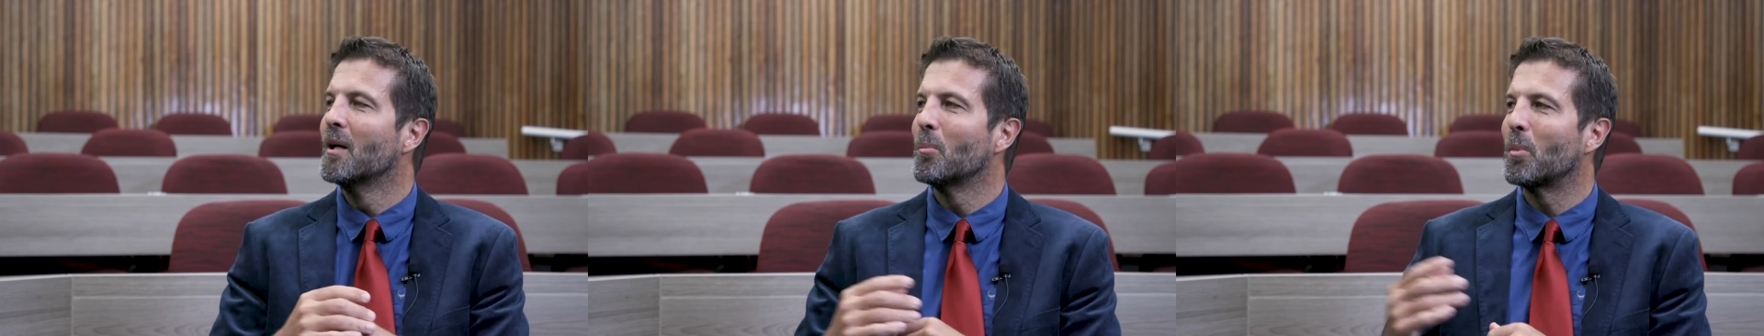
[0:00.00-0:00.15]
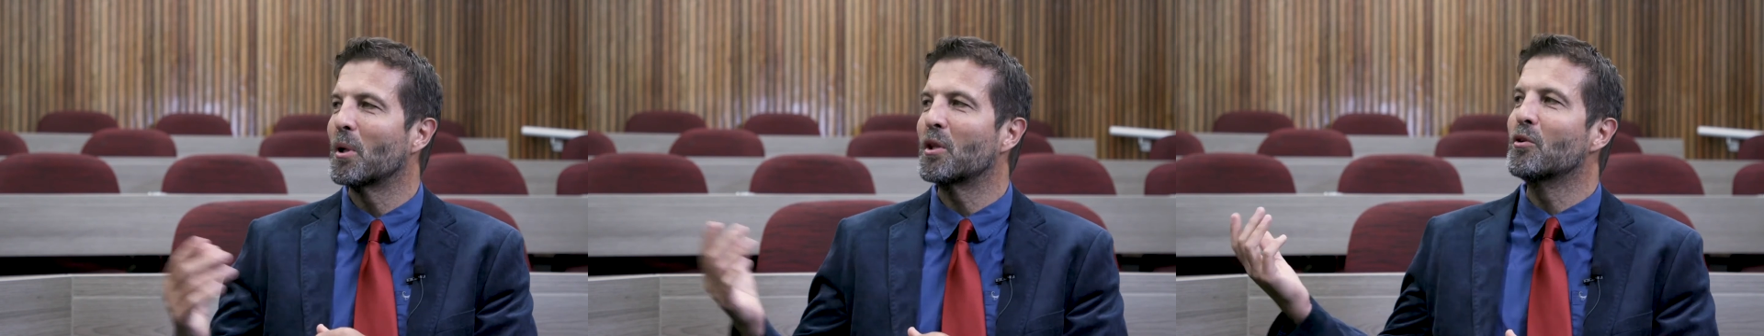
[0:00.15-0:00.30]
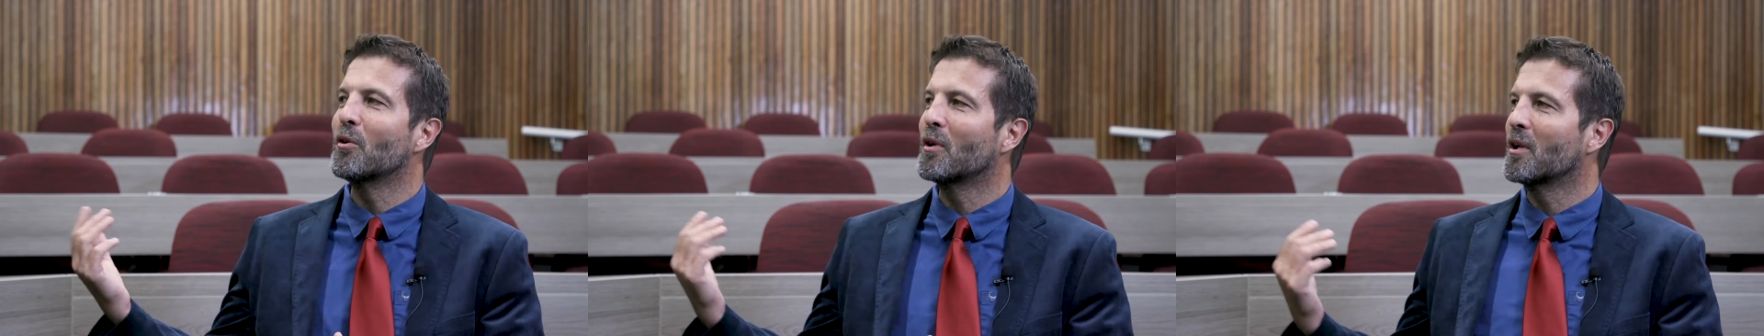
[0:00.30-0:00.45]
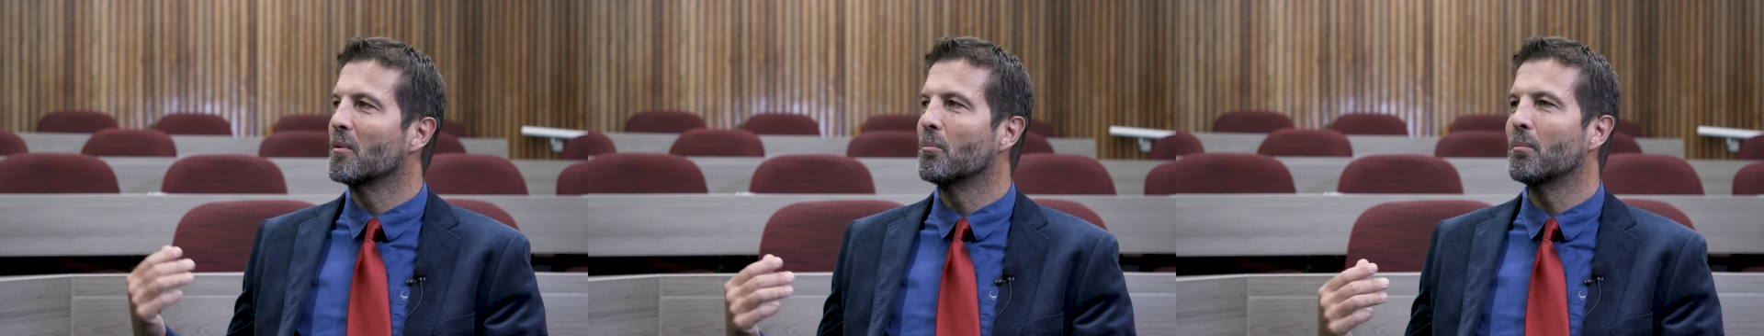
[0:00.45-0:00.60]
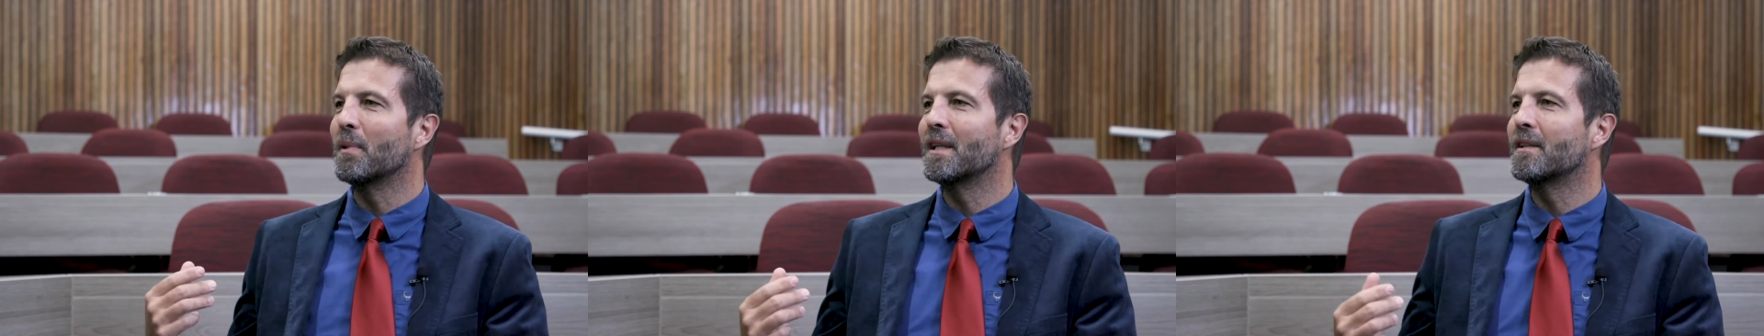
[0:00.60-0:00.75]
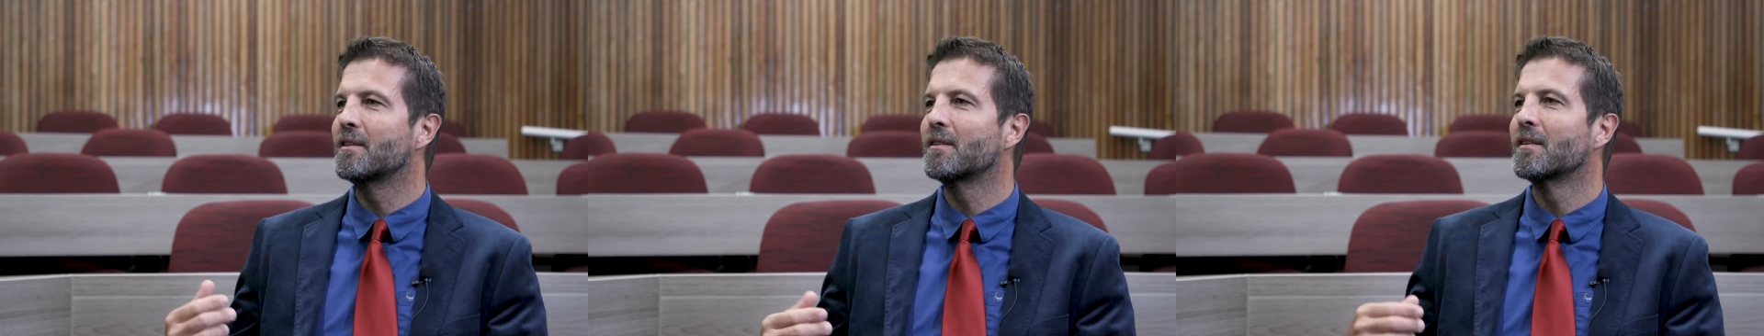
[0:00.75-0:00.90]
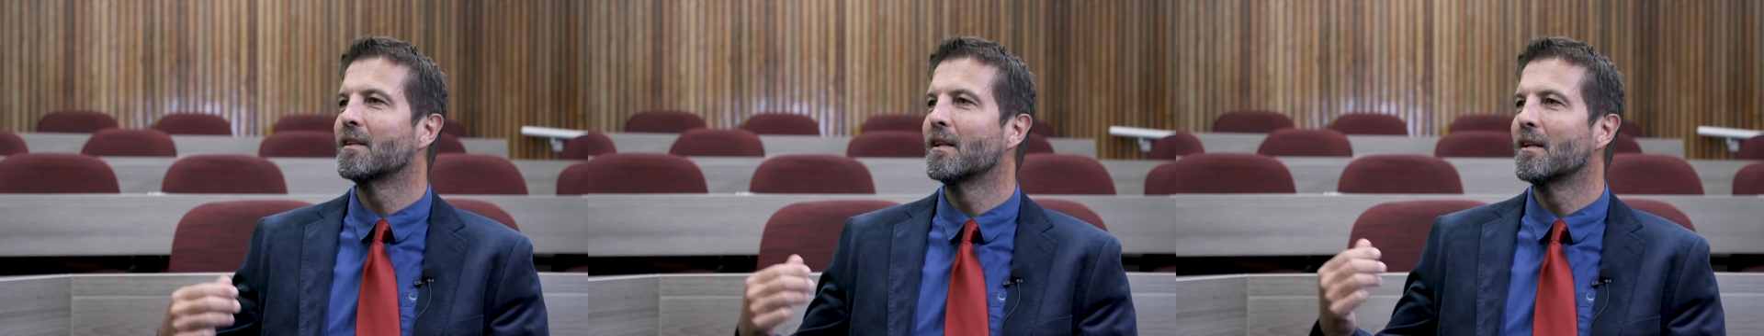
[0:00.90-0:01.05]
but you can
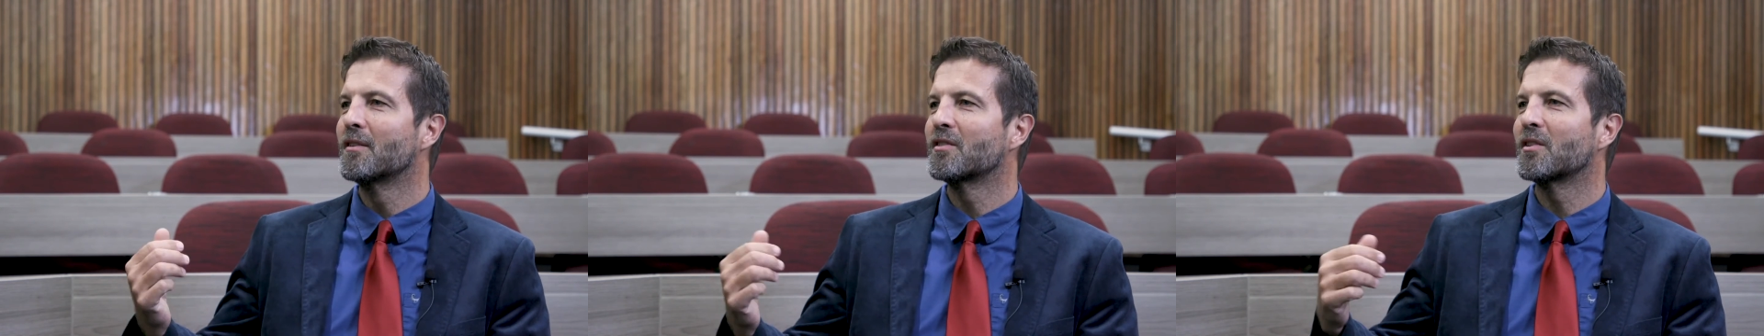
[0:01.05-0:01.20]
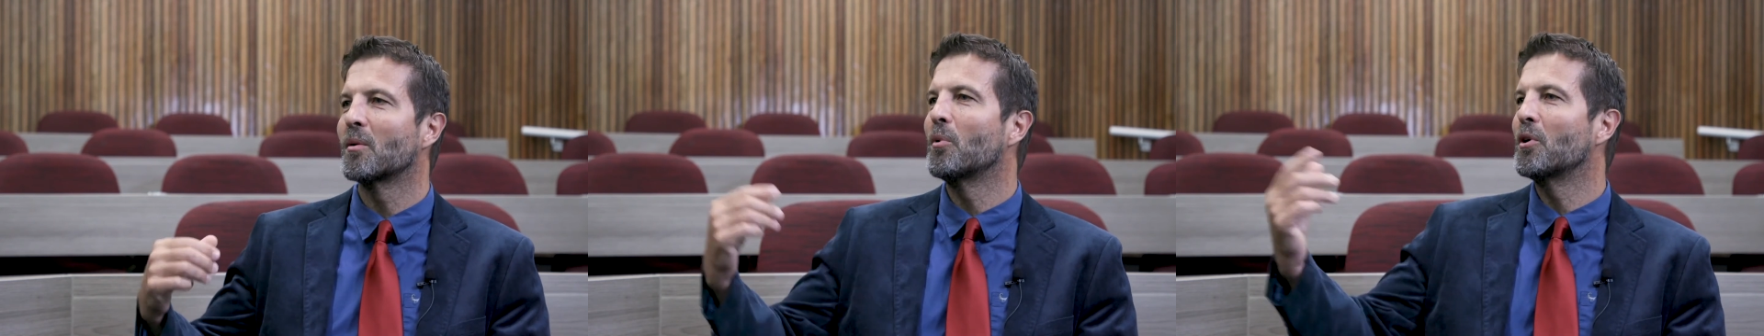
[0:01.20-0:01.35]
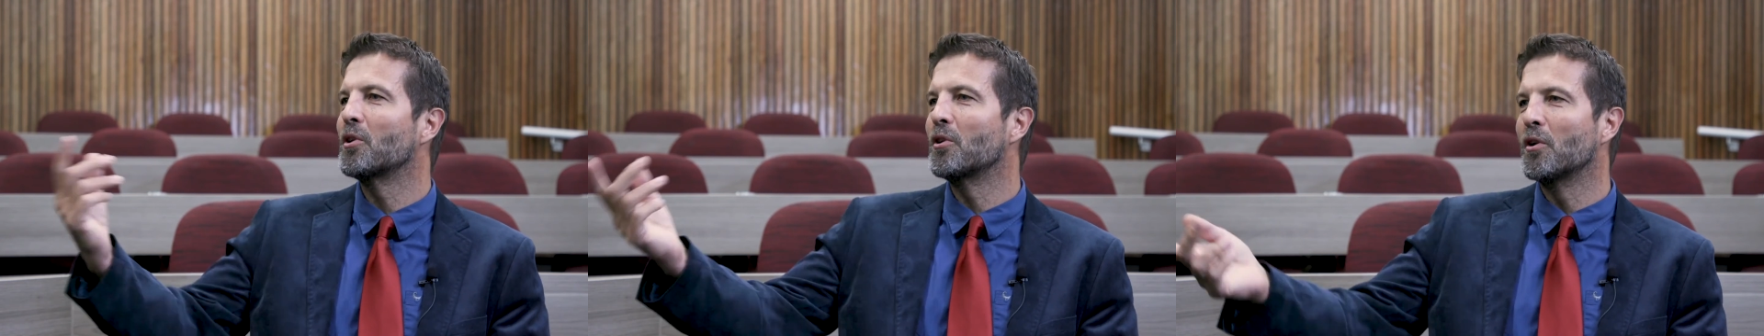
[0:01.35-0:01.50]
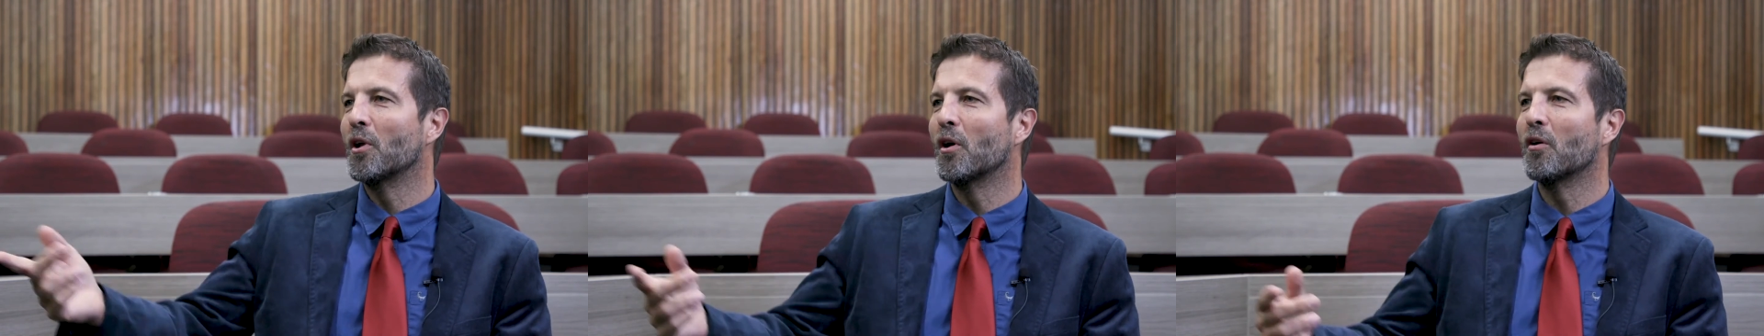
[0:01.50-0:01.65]
meet someone you